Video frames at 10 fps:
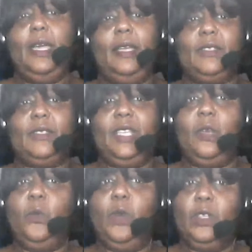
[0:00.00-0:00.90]
what
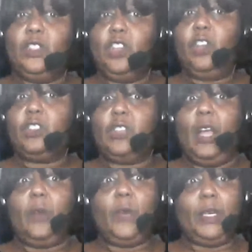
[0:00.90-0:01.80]
charts are
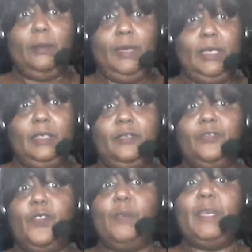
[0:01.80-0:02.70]
recommended for me
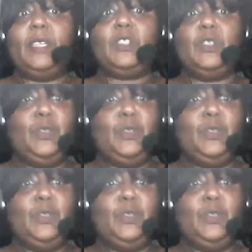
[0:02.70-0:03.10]
to use